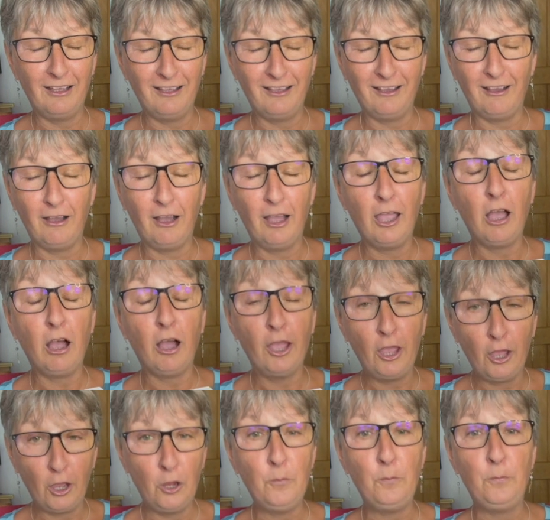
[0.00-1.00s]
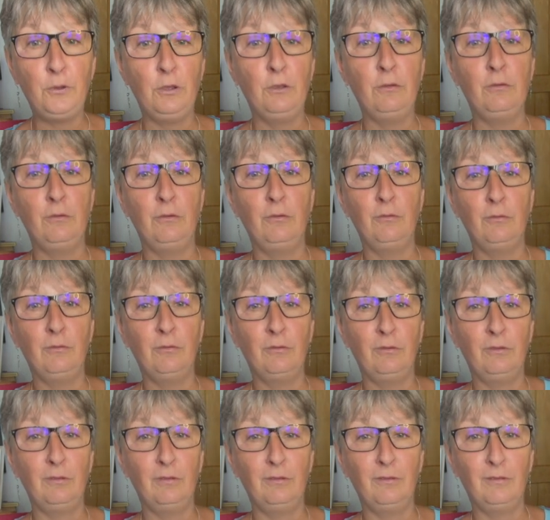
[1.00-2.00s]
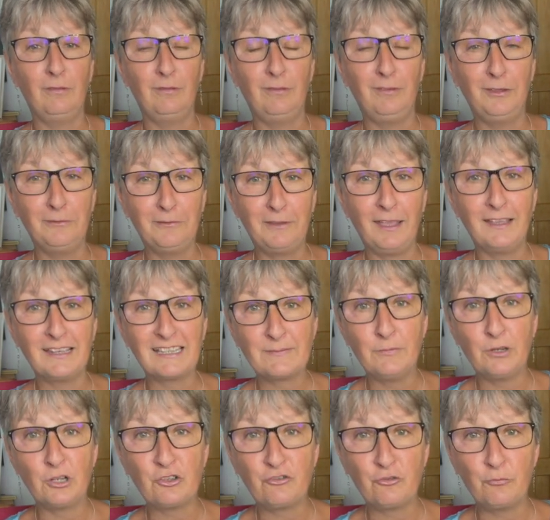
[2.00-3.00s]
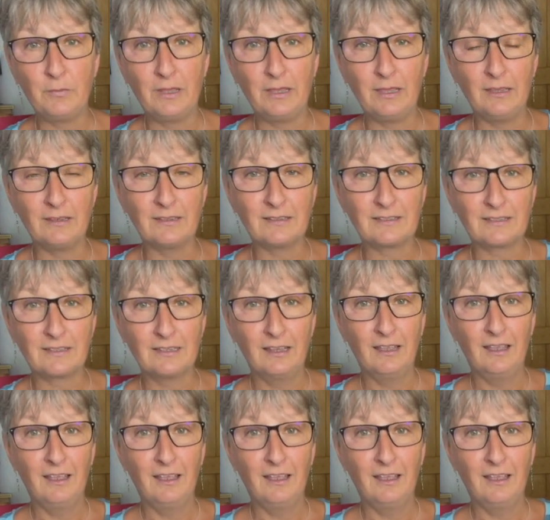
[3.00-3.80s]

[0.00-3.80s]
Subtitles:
I hope you get as much from it as